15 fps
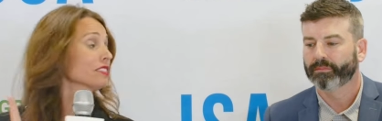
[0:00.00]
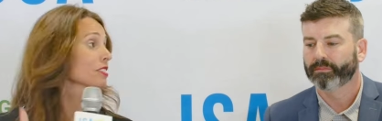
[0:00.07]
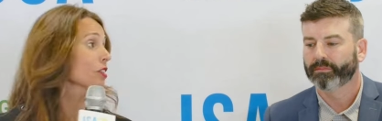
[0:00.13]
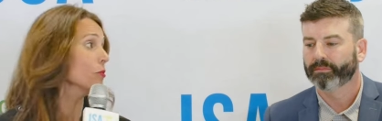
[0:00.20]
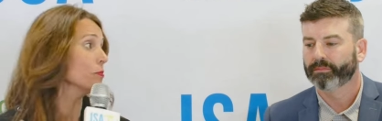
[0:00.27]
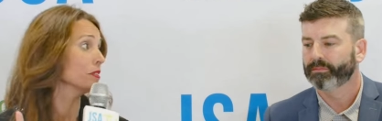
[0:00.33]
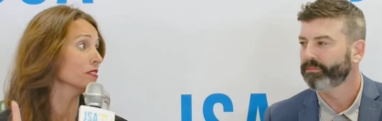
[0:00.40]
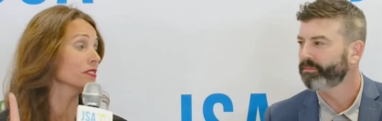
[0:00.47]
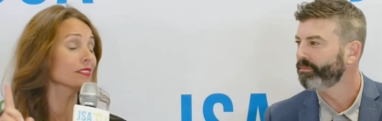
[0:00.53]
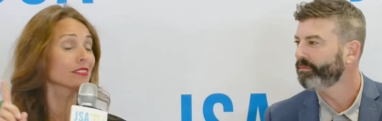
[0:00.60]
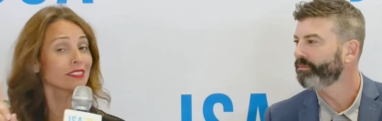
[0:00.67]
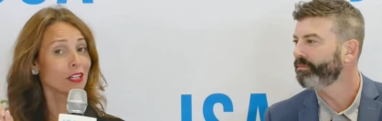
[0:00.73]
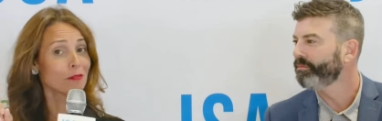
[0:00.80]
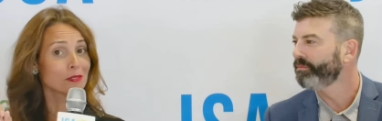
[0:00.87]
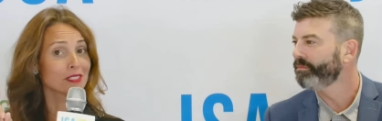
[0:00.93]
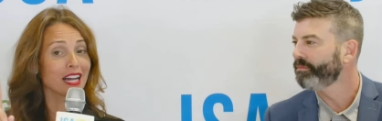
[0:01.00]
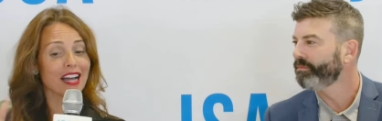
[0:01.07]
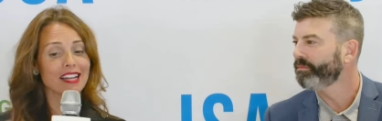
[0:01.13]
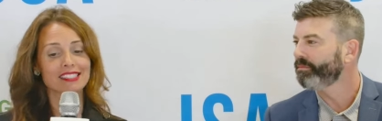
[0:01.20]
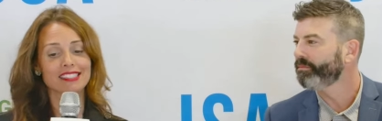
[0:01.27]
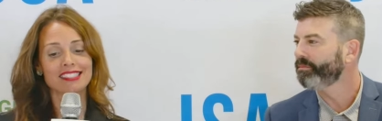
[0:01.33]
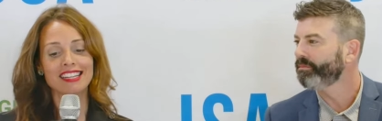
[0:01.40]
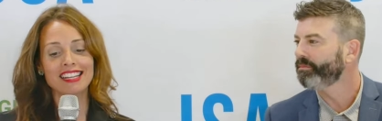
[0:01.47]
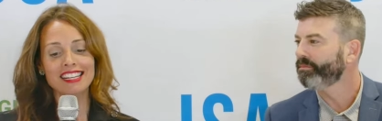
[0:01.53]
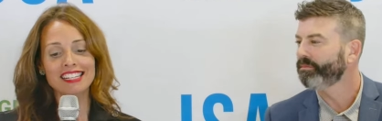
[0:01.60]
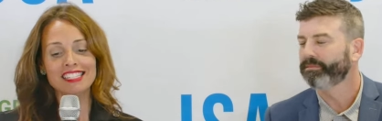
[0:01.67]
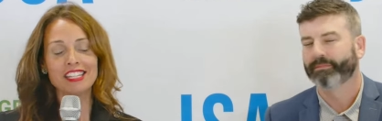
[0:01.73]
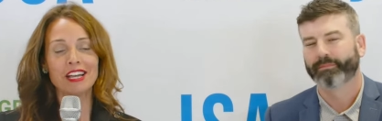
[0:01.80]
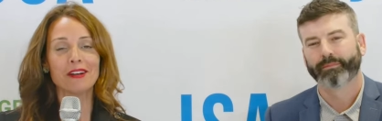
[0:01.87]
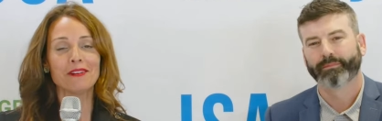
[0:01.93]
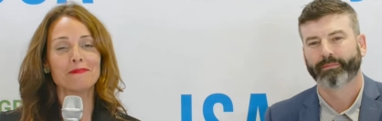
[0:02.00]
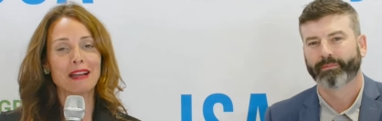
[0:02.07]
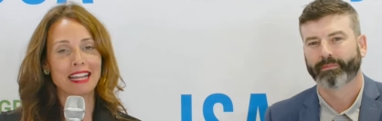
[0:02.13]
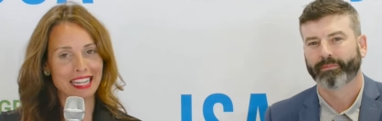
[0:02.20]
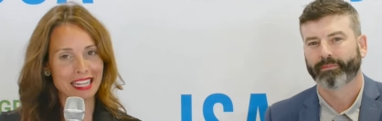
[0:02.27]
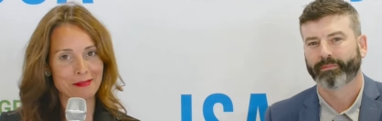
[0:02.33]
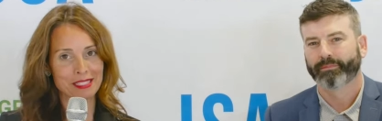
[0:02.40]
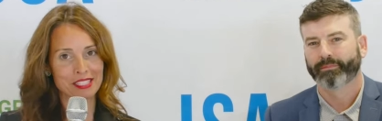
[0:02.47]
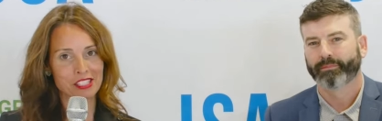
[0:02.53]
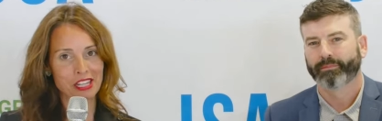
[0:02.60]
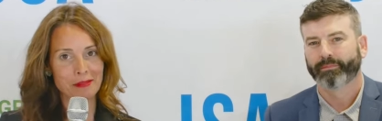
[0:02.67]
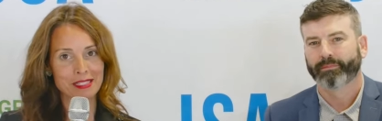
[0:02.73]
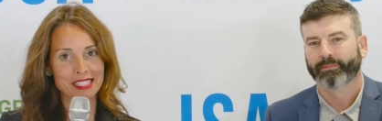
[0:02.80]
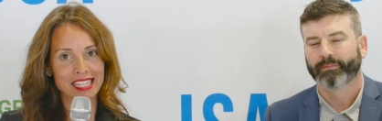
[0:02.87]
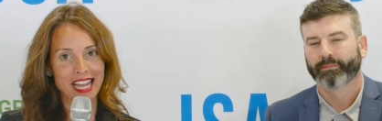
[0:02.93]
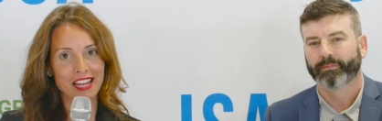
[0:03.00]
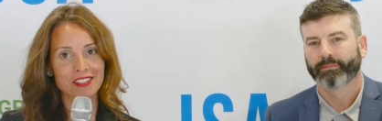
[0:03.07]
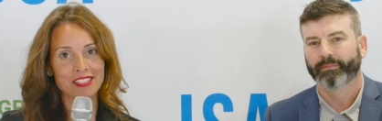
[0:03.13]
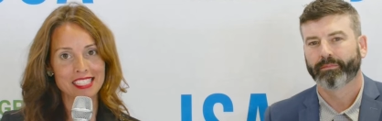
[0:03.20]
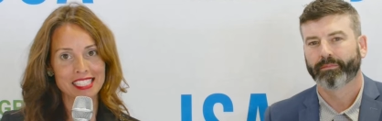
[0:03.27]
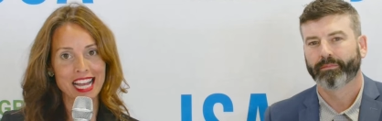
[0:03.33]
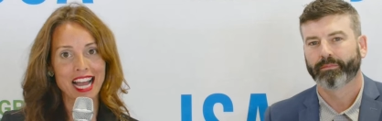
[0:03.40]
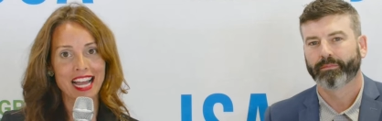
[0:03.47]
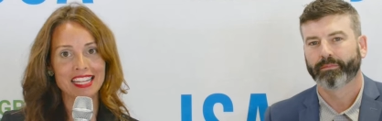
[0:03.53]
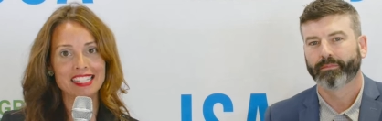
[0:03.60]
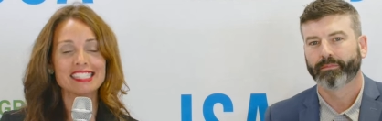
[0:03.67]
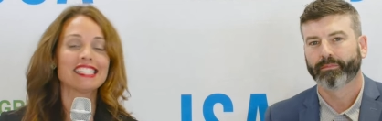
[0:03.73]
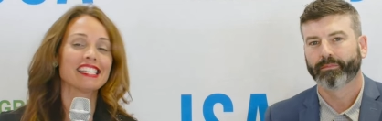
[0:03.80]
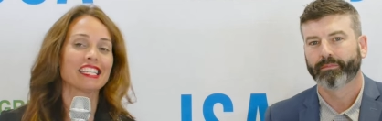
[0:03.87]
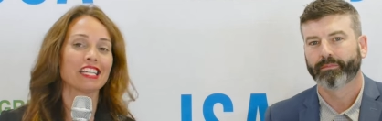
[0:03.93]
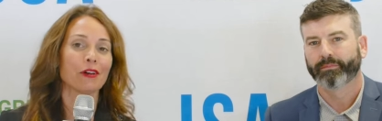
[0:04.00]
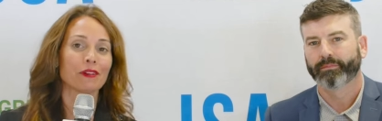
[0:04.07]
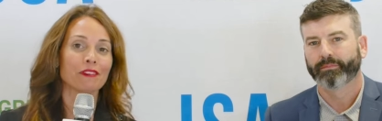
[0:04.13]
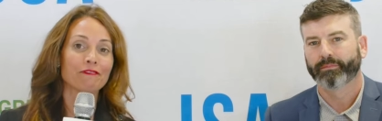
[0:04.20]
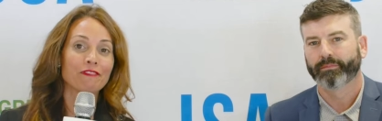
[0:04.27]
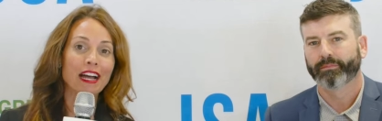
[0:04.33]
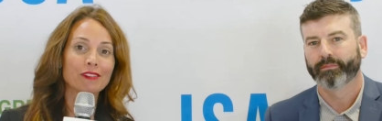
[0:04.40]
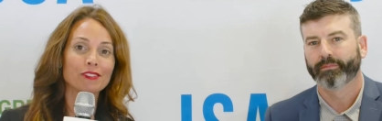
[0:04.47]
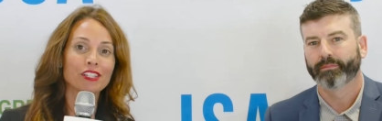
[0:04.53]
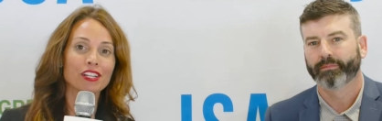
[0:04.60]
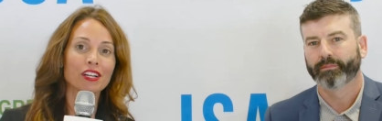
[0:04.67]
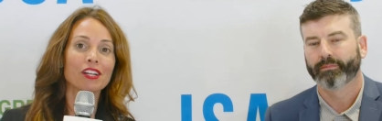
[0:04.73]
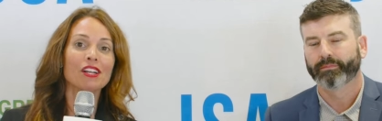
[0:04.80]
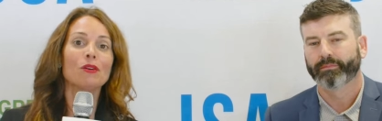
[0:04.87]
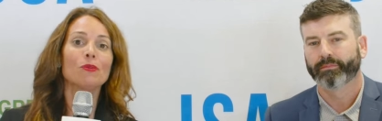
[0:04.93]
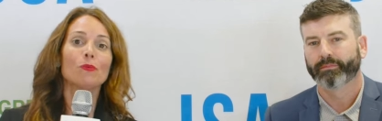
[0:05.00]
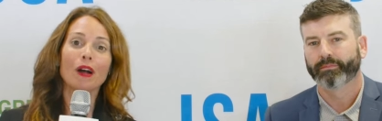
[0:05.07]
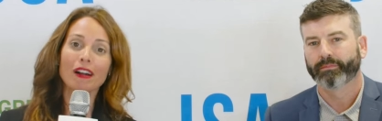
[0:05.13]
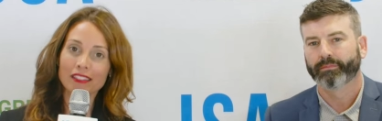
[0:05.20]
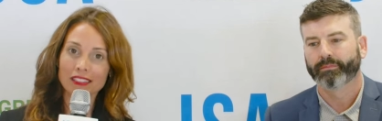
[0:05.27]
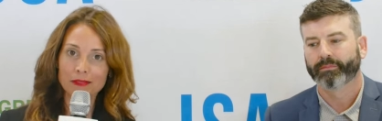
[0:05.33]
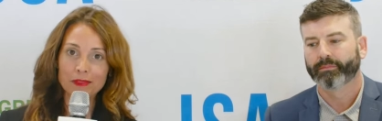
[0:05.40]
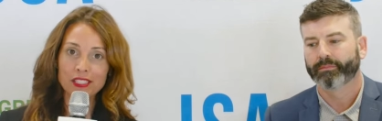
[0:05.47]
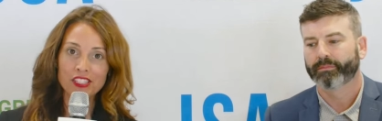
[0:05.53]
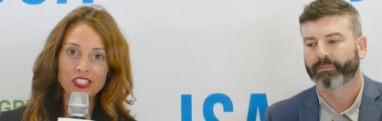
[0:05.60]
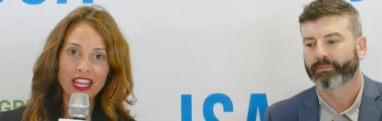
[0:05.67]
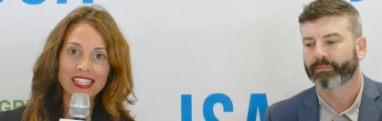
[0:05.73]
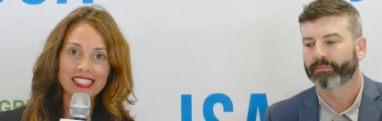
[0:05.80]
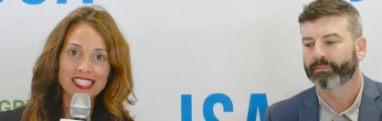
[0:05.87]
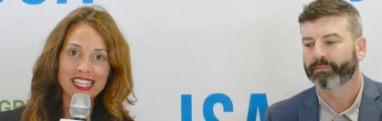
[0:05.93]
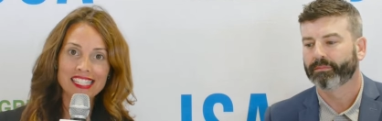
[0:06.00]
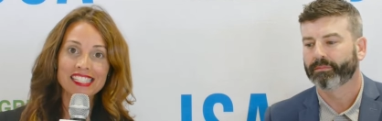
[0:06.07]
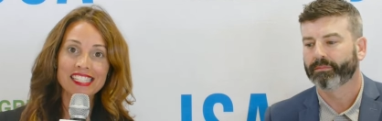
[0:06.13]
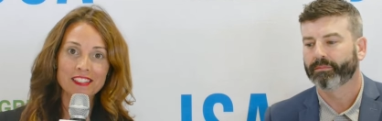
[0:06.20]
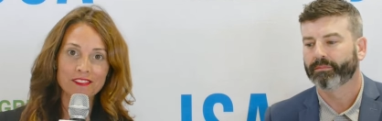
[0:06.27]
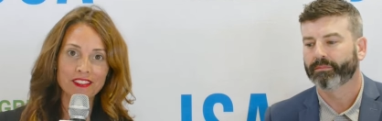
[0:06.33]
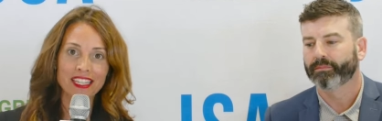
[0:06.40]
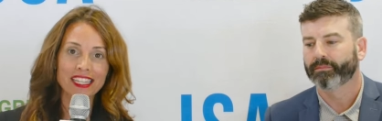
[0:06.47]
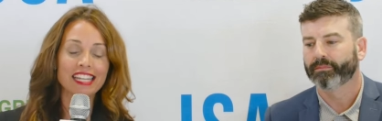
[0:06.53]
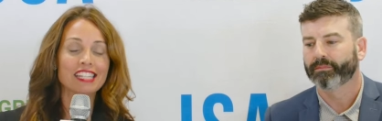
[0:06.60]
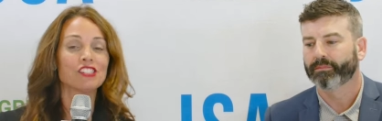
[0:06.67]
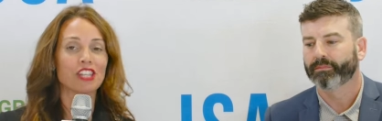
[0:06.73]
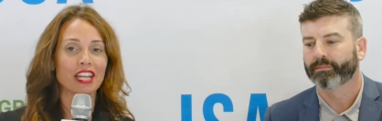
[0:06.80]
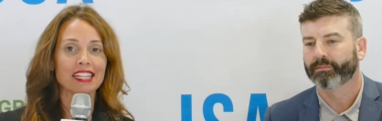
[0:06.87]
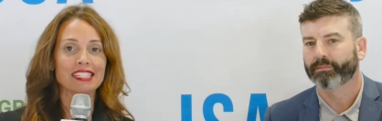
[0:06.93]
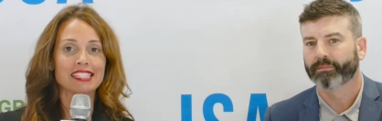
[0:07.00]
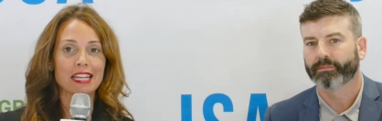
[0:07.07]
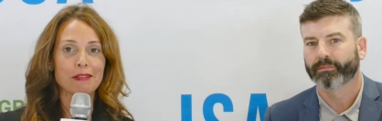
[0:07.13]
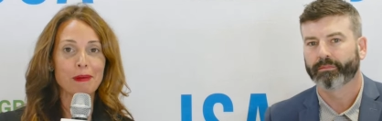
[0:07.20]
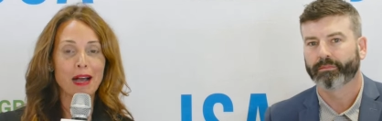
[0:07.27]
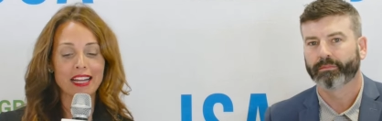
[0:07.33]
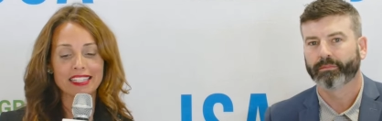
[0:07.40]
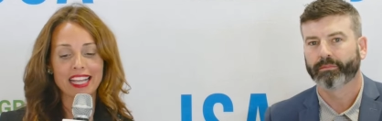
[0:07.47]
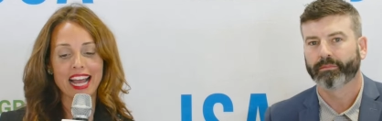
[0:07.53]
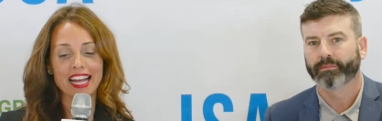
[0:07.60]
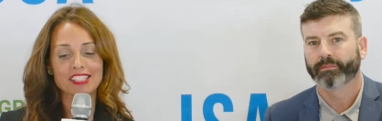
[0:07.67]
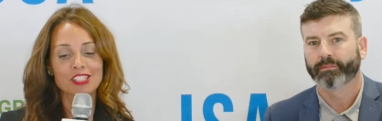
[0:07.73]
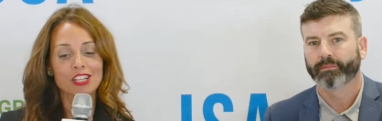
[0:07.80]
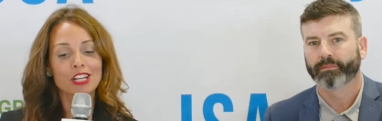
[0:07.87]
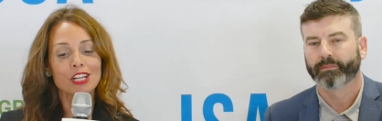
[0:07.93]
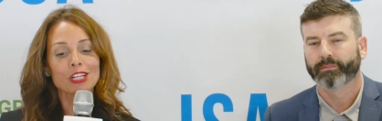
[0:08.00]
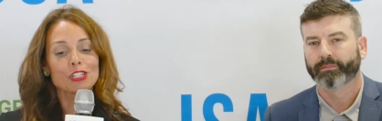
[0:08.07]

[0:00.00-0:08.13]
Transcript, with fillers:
Speaker 1: global, global guys. So my name is Jamie Scott-Okataya, C E O and founder. Welcome to J S A T V and J S A Podcasts.